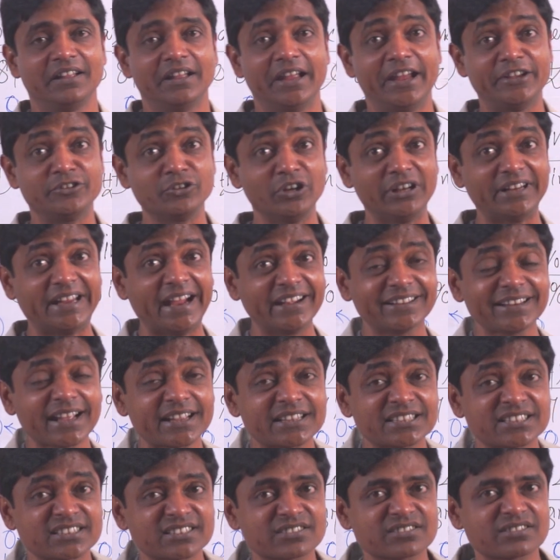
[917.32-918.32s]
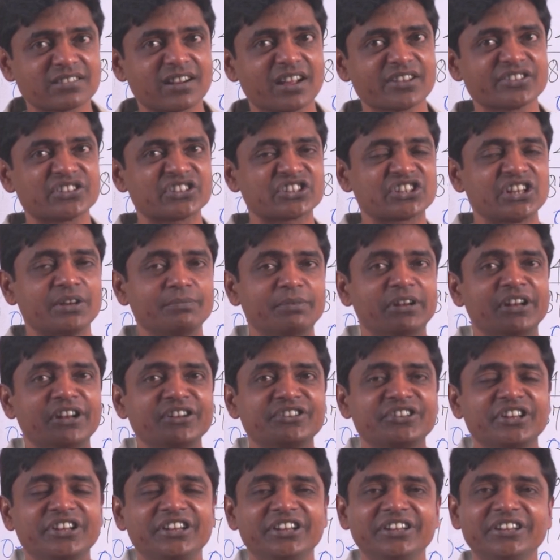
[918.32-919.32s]
it will get extra
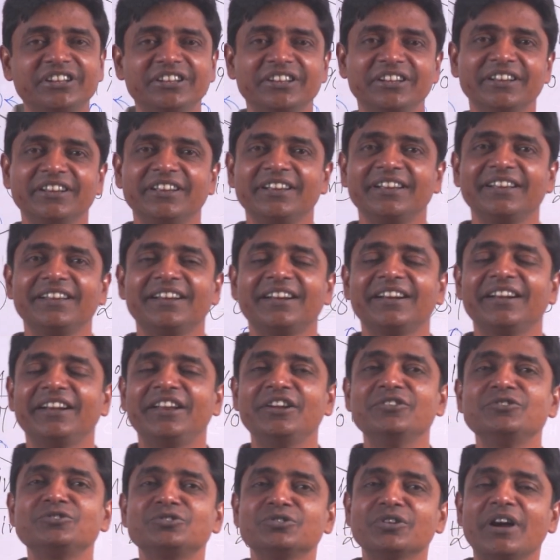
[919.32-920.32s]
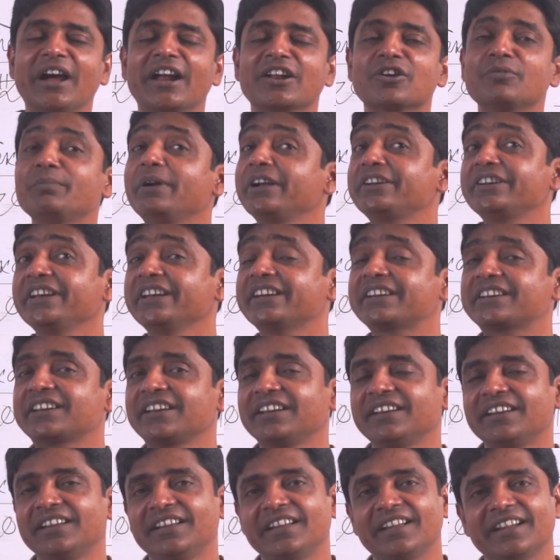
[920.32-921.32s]
stability due to aromatic
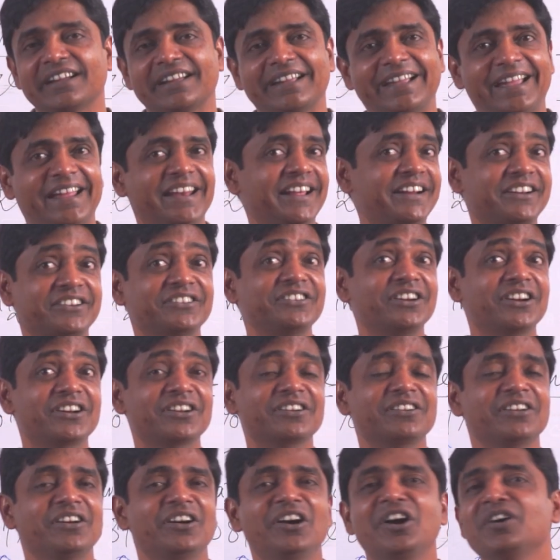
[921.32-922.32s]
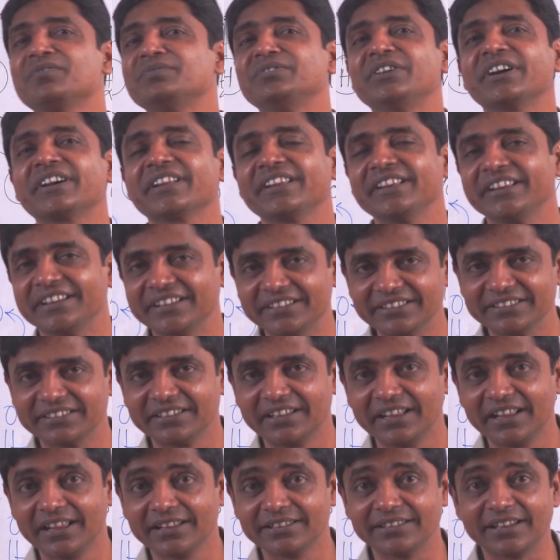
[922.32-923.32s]
character of the ring.
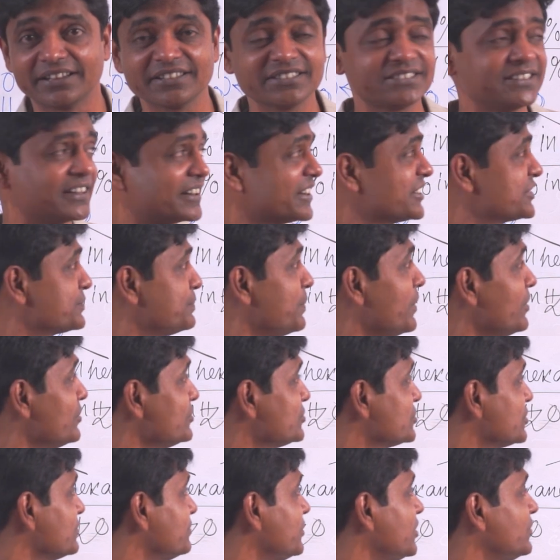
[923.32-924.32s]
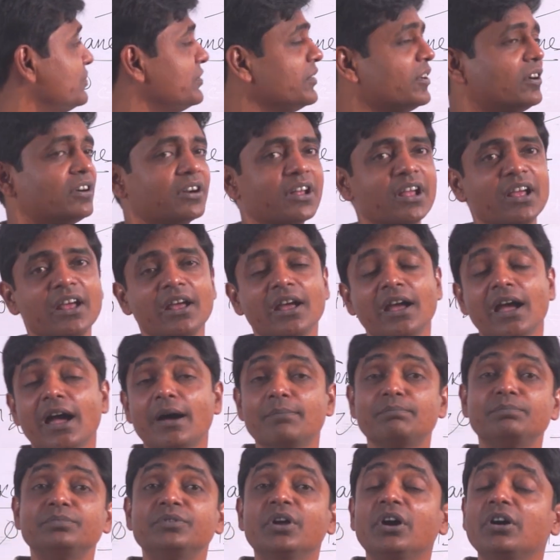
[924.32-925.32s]
That is the responsible for
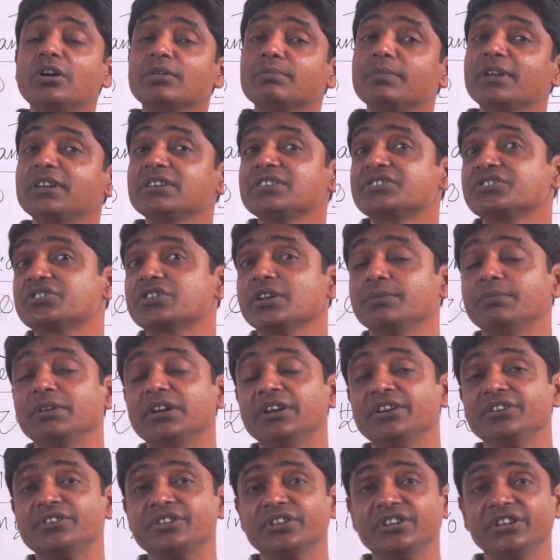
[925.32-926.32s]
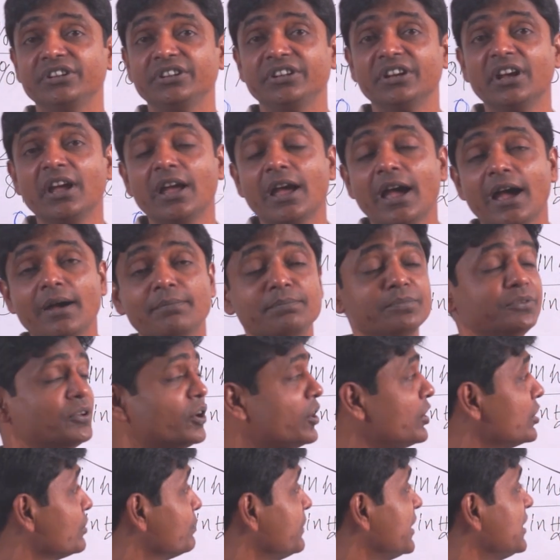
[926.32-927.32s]
abnormal stability,
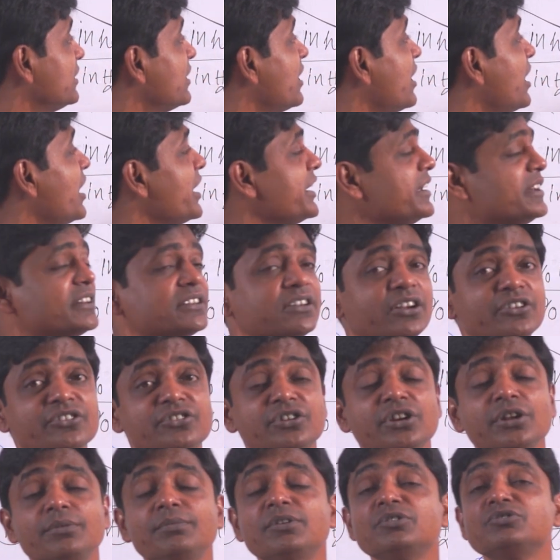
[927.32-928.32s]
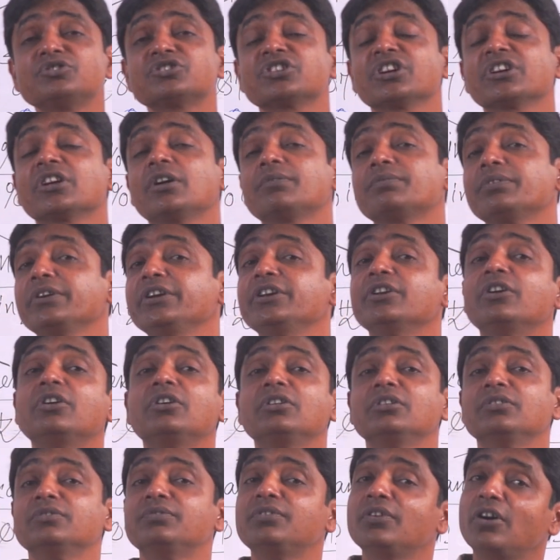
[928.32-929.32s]
abnormal high contribution of
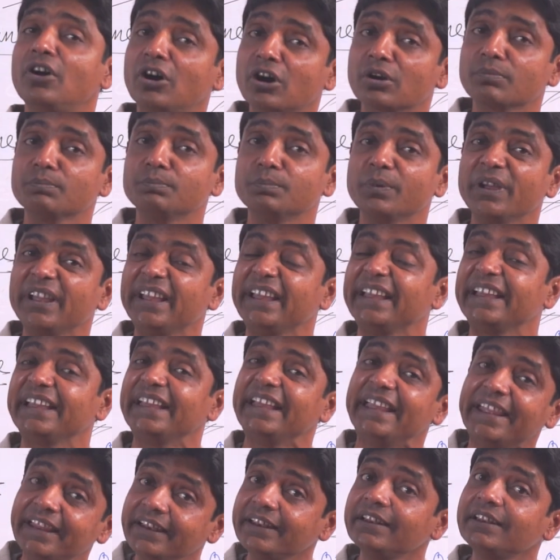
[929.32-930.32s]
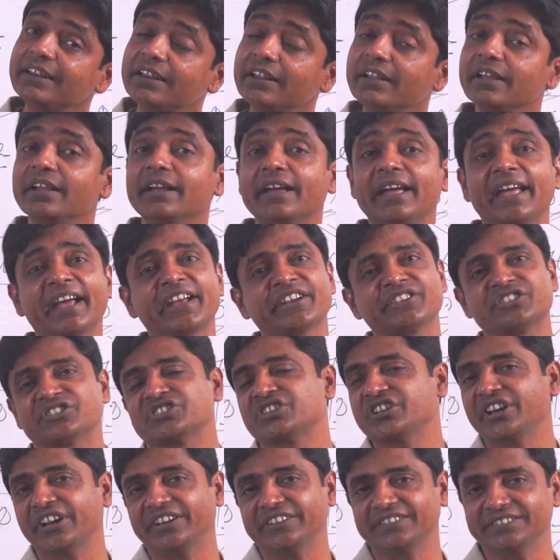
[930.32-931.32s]
enol form in
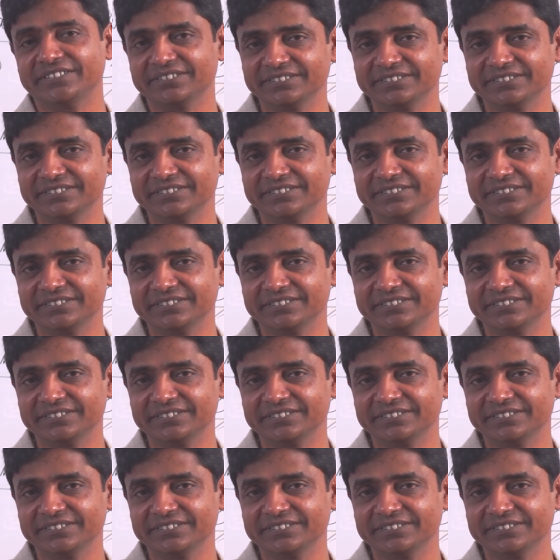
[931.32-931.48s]
hexane.